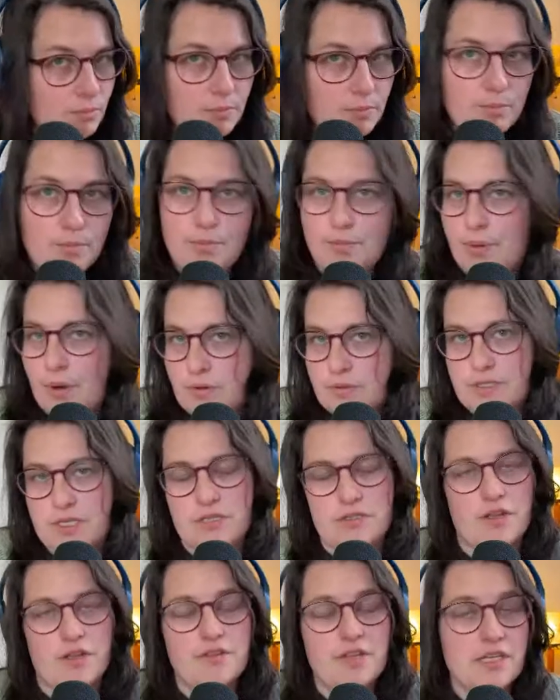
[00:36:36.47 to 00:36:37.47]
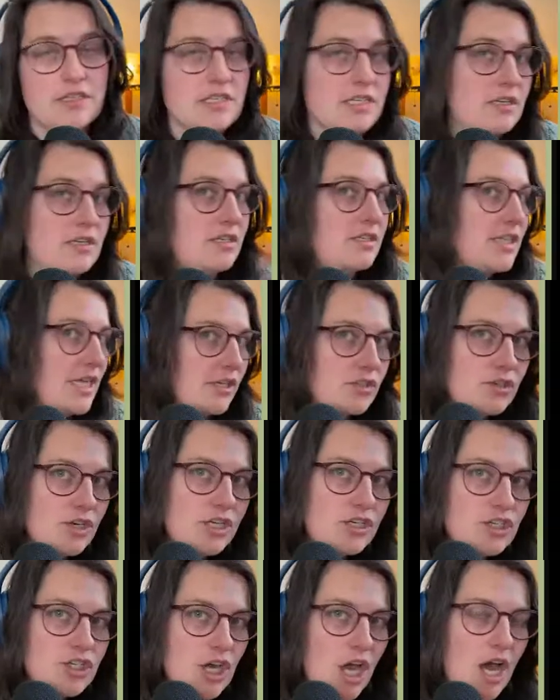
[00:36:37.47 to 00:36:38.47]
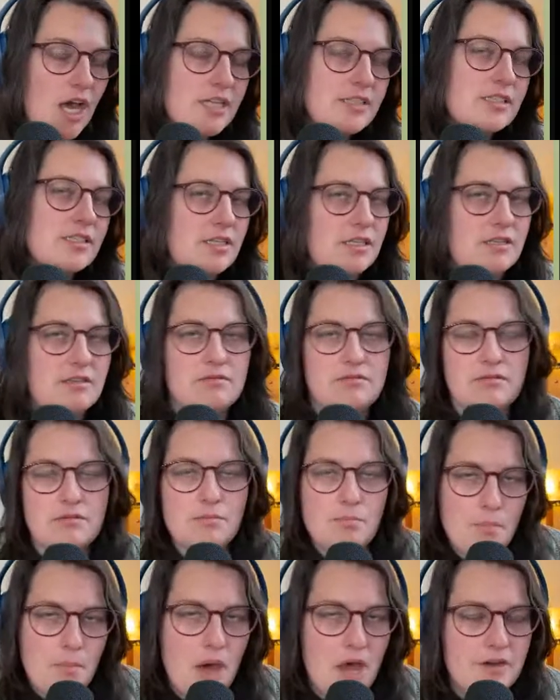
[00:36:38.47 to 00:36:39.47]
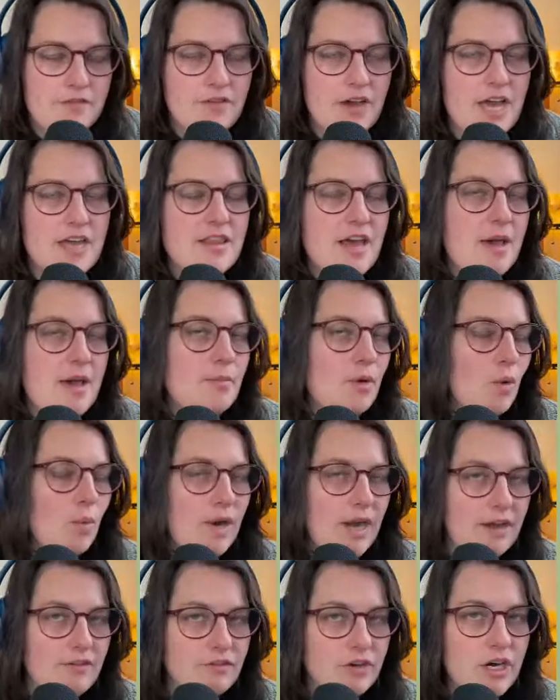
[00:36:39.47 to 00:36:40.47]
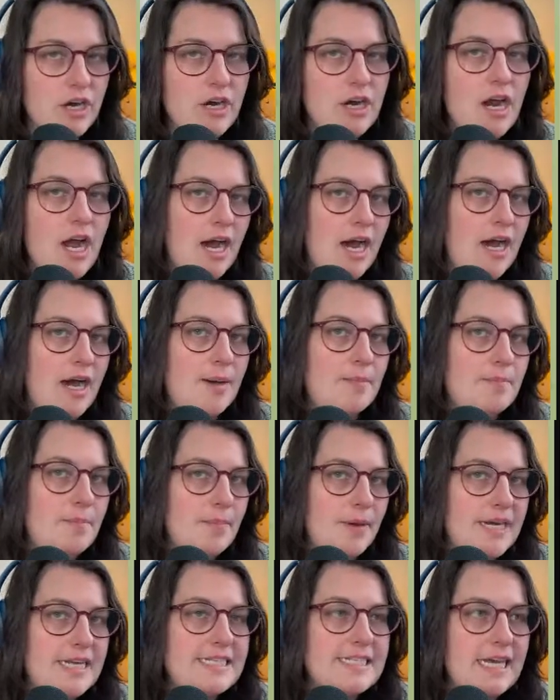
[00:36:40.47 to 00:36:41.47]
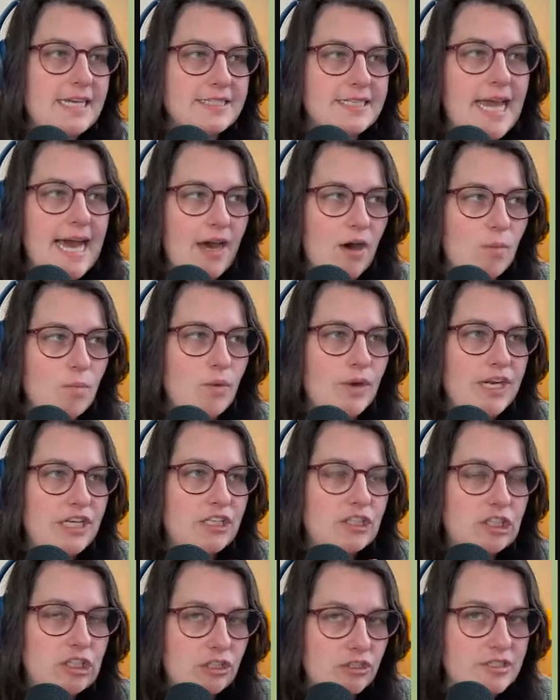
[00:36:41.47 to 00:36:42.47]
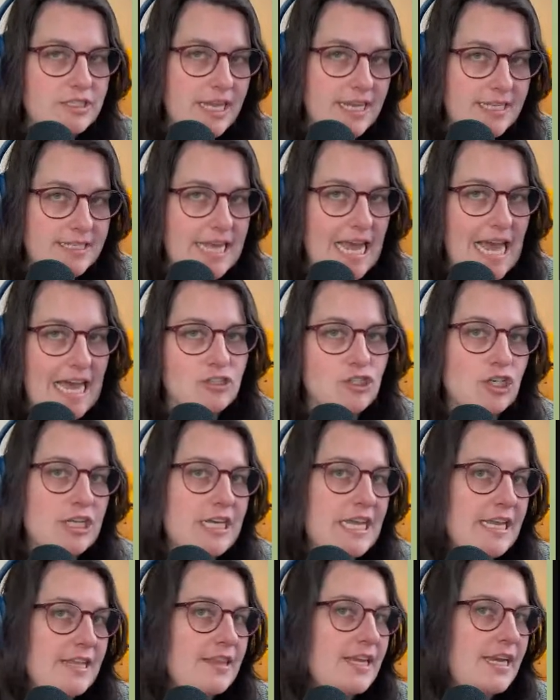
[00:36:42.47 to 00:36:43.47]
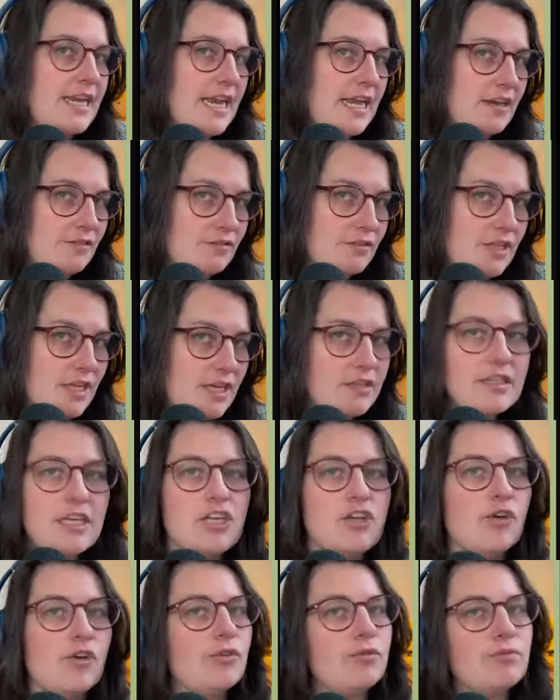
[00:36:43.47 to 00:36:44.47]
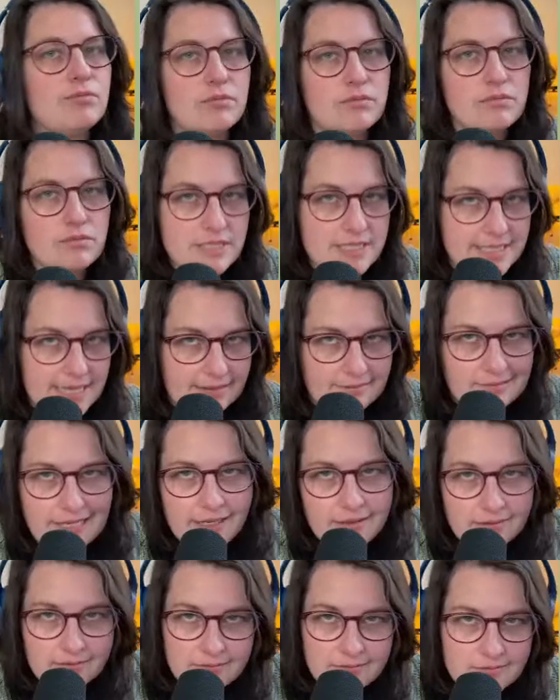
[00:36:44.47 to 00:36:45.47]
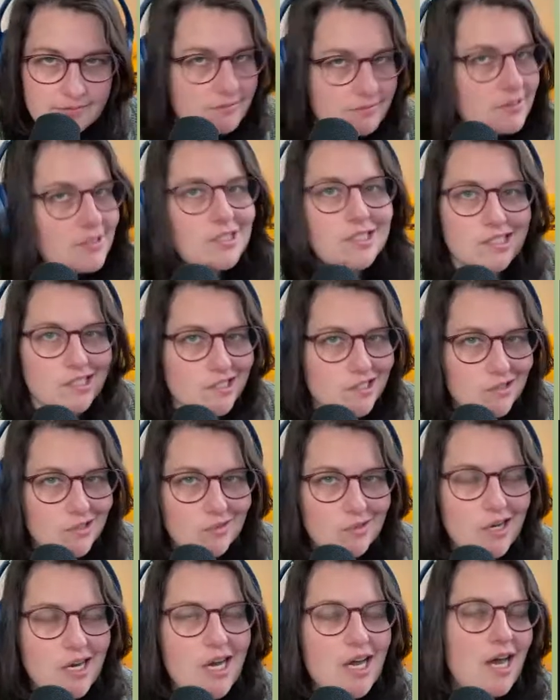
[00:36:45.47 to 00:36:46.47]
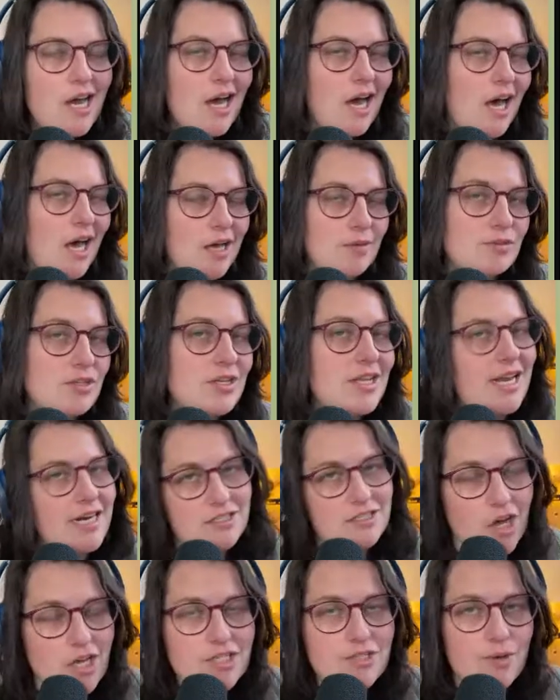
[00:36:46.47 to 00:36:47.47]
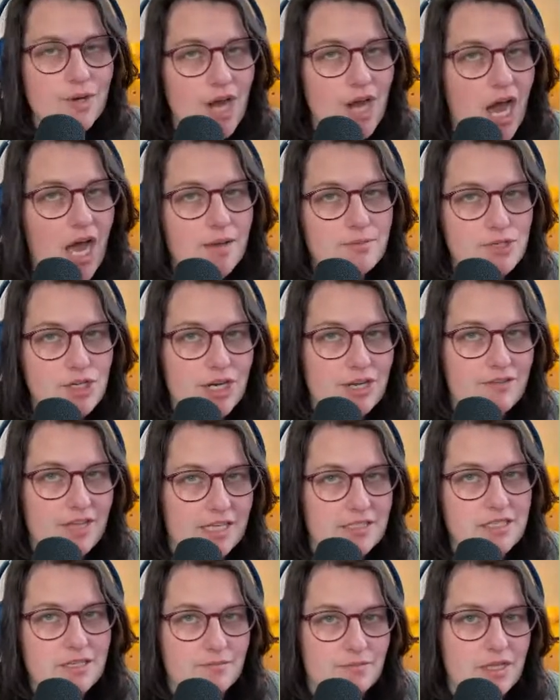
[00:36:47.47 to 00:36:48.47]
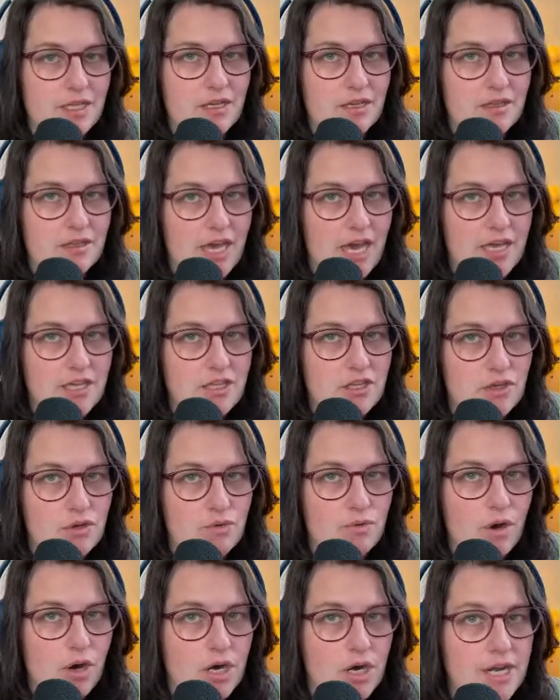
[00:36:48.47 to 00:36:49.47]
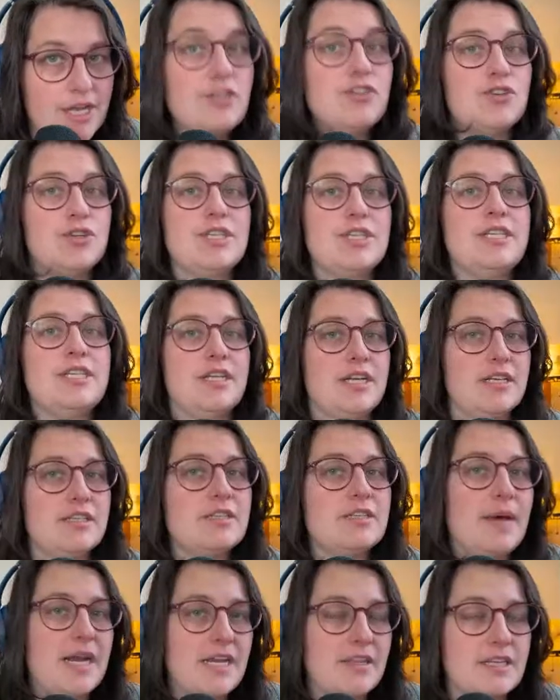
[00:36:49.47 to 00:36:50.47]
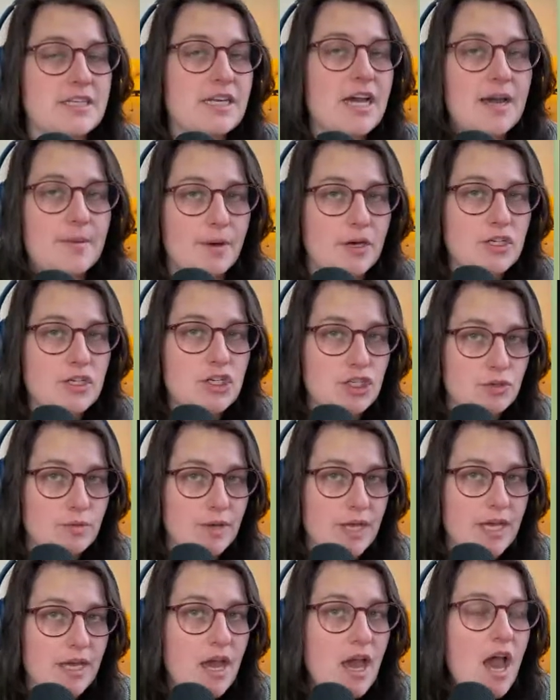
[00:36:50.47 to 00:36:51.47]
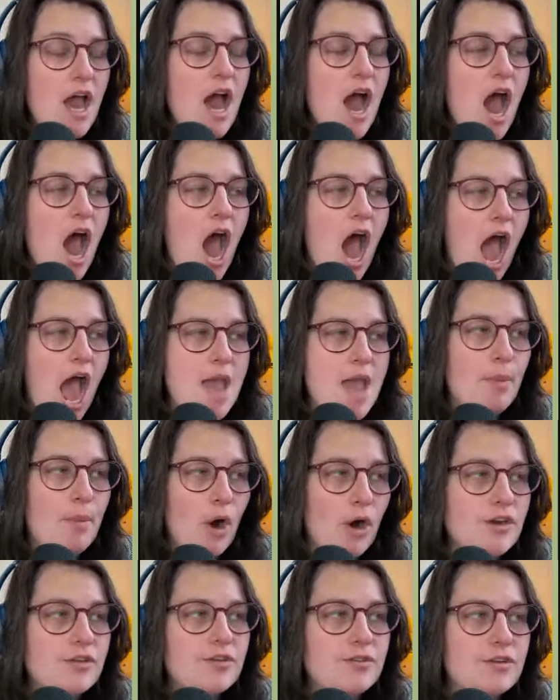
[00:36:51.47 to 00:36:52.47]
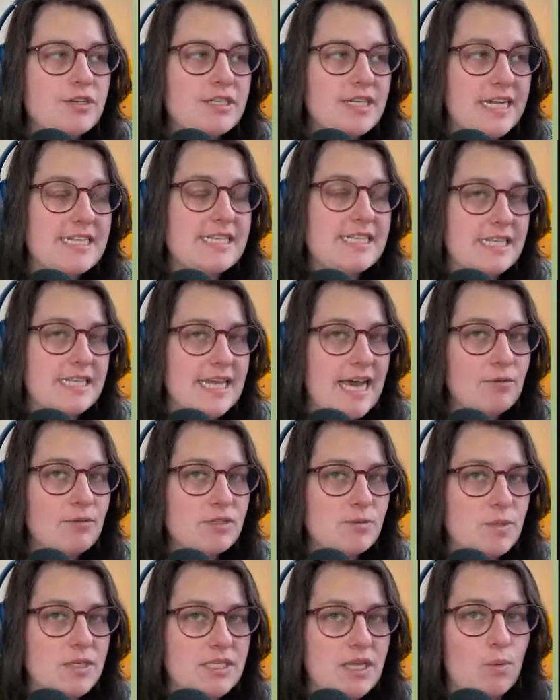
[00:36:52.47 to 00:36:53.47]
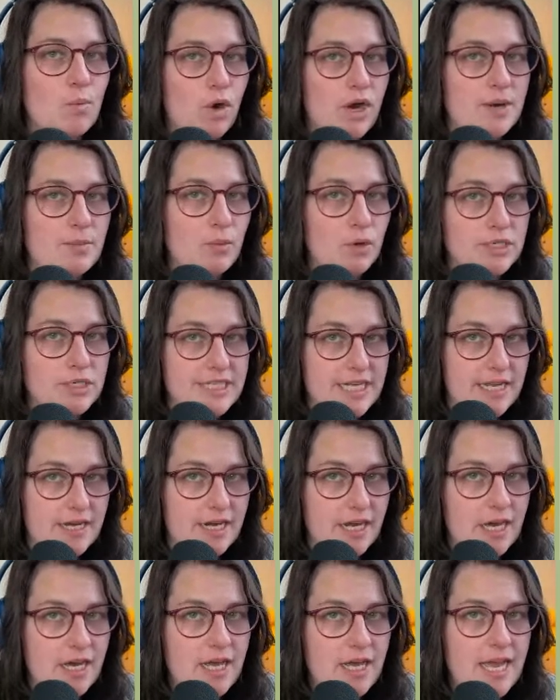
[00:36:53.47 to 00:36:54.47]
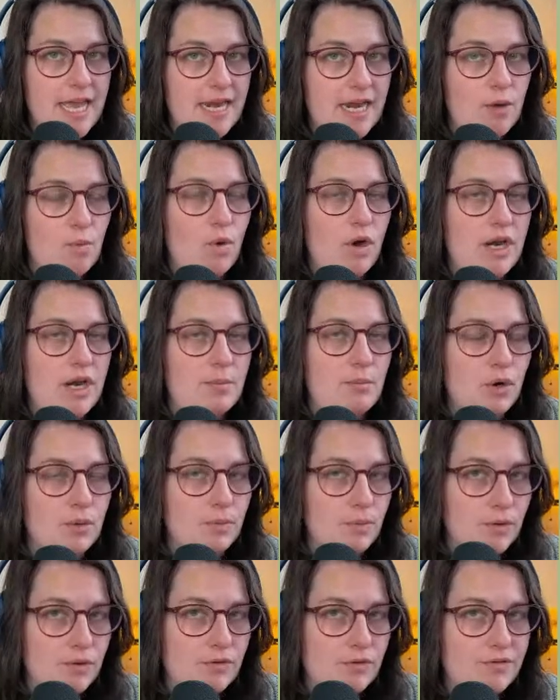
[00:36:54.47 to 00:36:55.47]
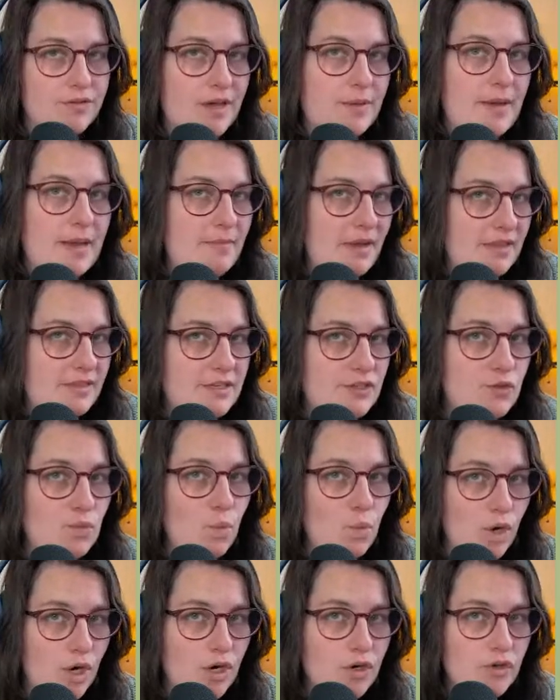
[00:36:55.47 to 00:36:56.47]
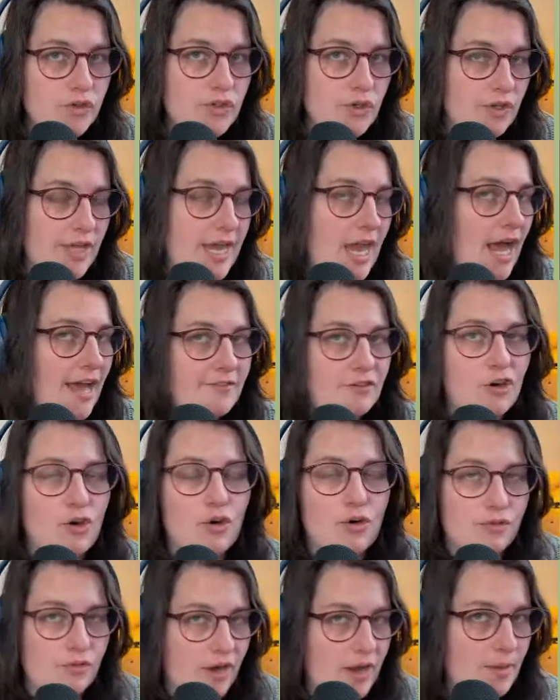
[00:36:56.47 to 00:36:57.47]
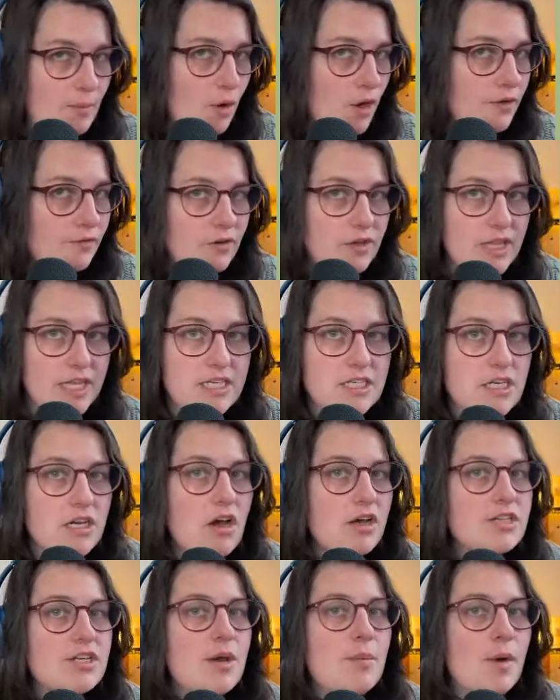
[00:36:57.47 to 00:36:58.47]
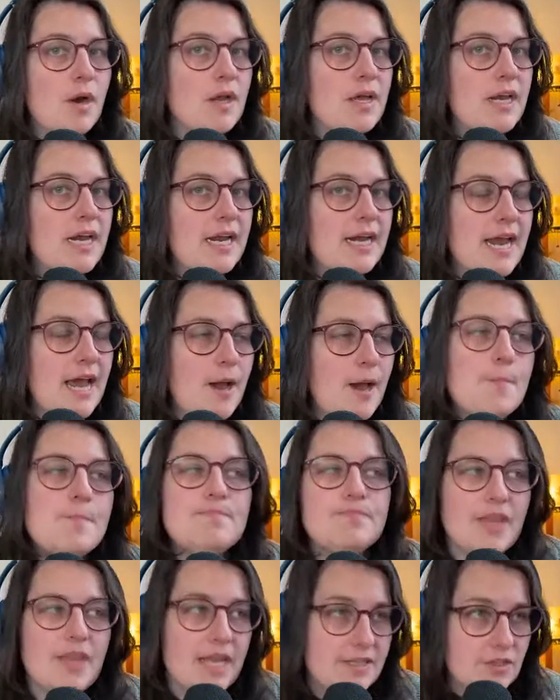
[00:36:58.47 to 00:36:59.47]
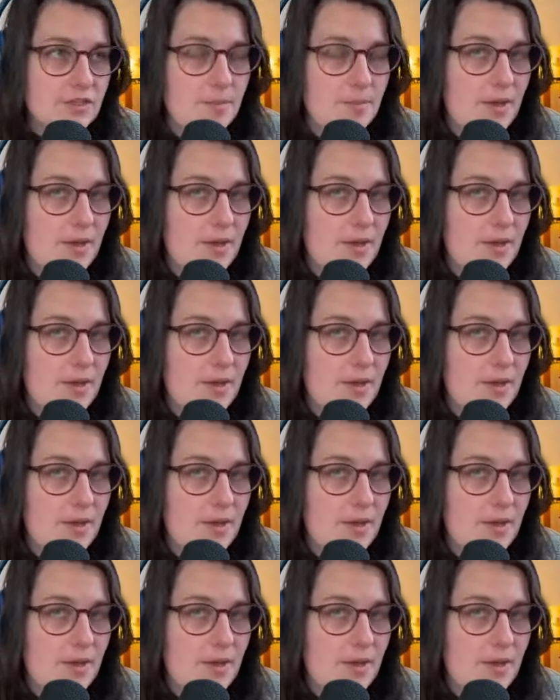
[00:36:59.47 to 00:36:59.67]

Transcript: post things on LinkedIn and take screenshots and modify them or whatever. But it does help when it looks like it's actually in the native thing that you're selling to do. So that is also an option if that's something that you are interested in spending the time on doing. Part of the reason I did that was because I wanted more data and I wanted more proof that my methods work. So like I have a whole framework for LinkedIn content marketing now. It's on my